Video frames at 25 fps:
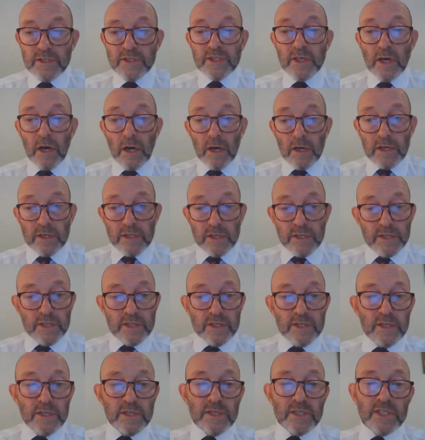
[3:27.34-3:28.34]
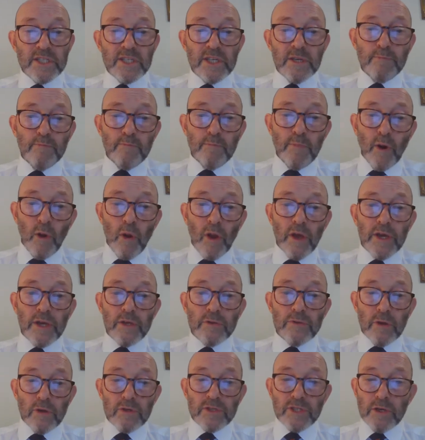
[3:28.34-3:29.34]
darkness is symbolic
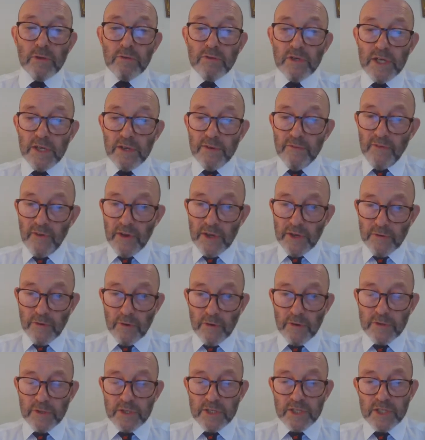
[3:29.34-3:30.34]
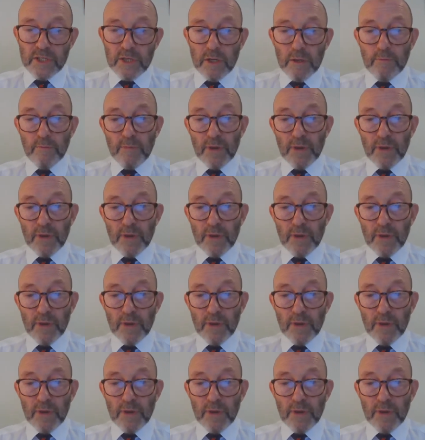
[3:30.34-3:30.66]
not only of ignorance,